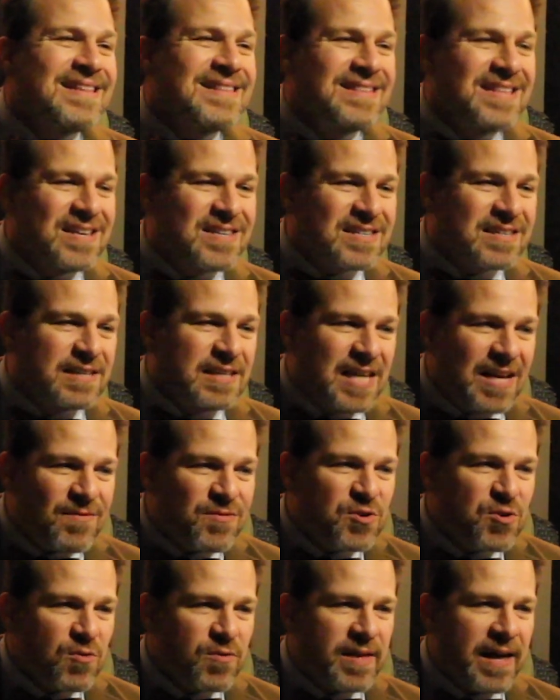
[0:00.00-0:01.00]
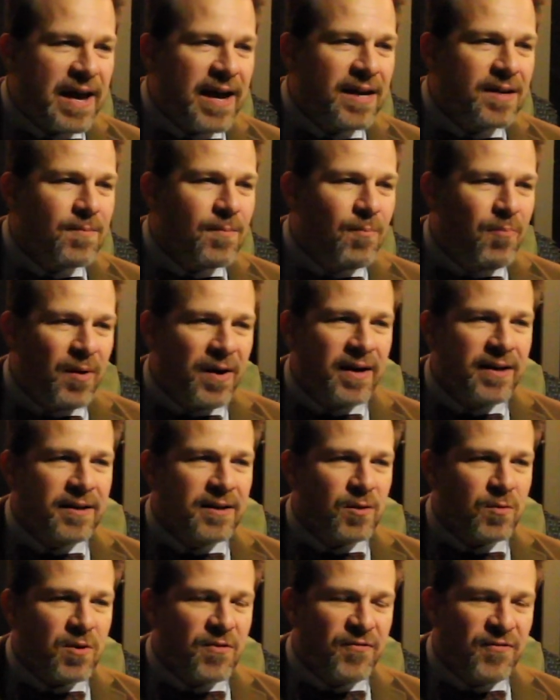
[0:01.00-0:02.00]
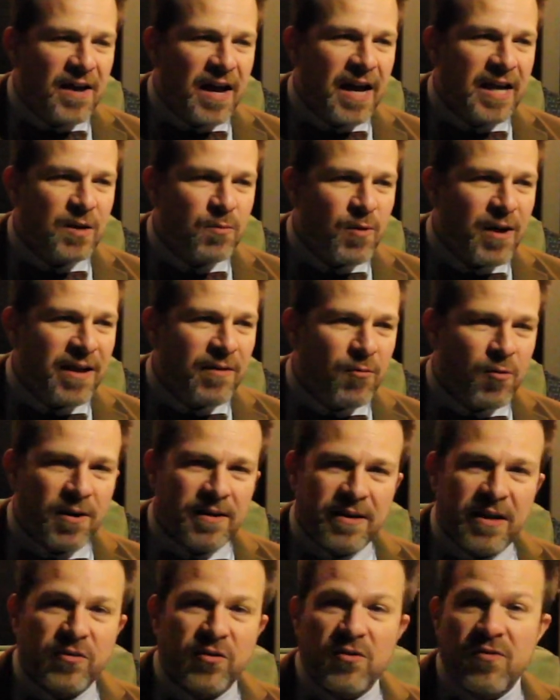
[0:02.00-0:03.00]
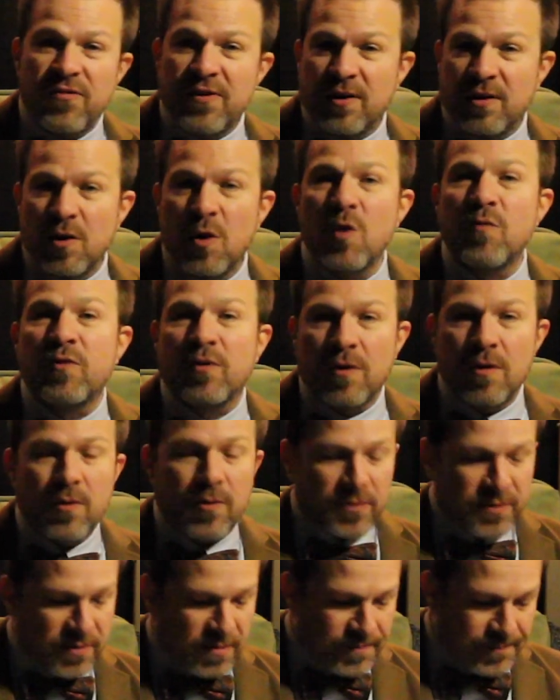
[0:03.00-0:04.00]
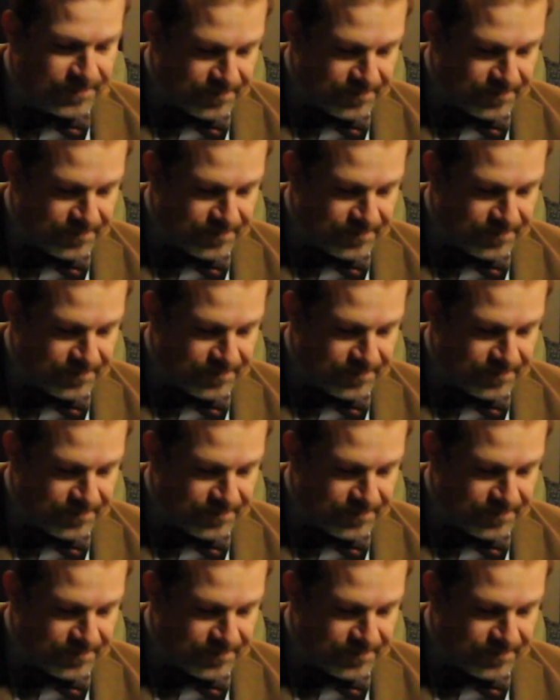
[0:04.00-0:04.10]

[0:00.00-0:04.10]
this gives you that, but in a refined way where it doesn't feel over-oaked.